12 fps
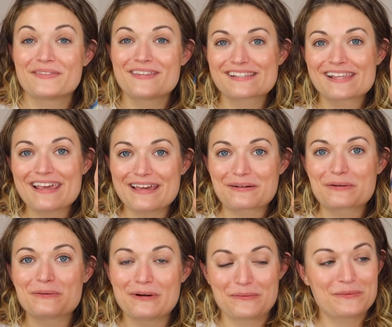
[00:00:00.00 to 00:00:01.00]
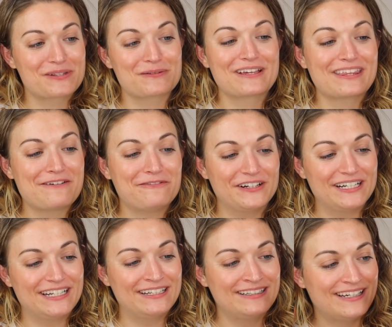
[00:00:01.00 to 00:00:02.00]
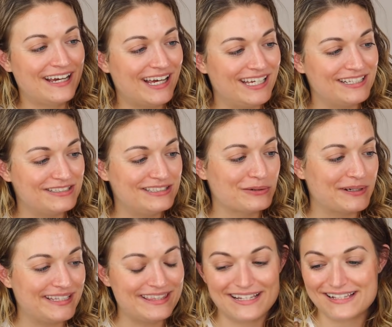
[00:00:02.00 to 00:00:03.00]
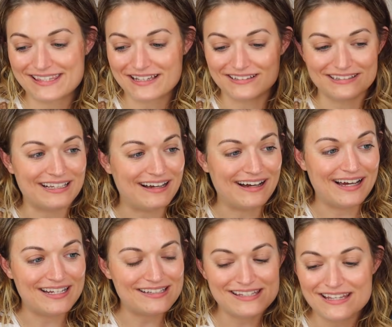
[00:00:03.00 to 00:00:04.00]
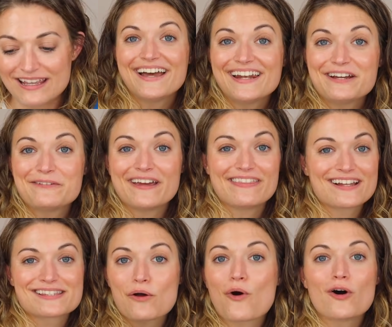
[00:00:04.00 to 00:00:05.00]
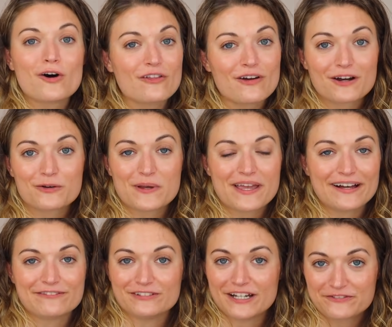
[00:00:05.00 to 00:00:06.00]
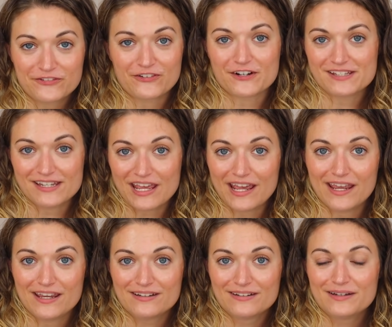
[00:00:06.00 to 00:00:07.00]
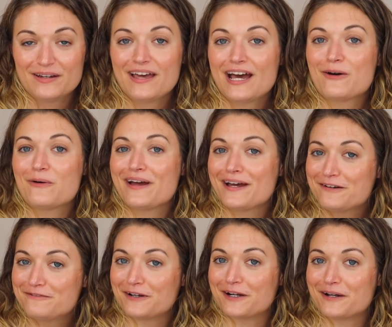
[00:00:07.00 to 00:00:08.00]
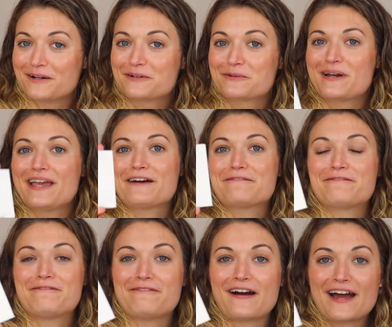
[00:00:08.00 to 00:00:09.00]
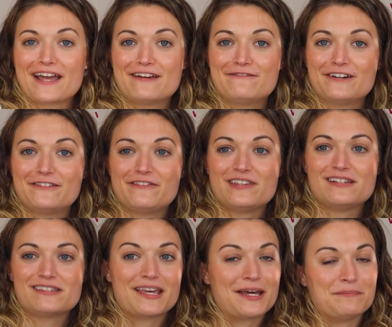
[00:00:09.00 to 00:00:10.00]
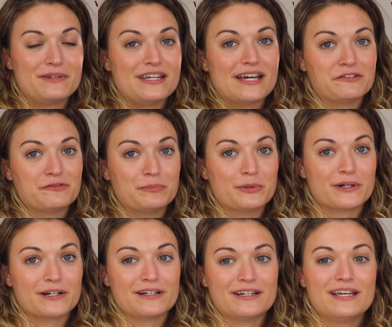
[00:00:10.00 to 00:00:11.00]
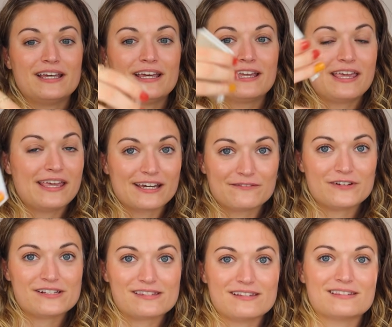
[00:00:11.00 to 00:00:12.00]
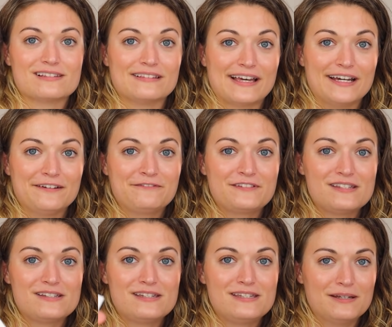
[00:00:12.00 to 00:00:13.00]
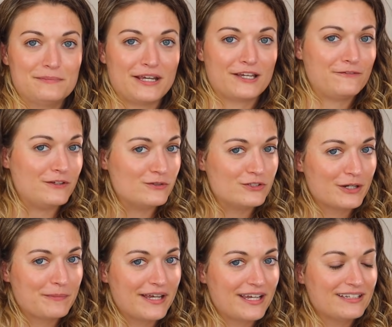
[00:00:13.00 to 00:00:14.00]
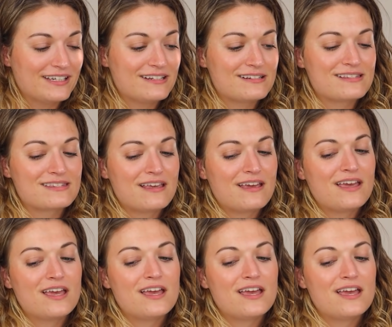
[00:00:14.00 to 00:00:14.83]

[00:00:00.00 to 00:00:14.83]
But this candle one was really fun. I enjoyed this a lot. Anyway, that's all the art we have left for today. However, we have five of these MDF board canvases left to make future magnets.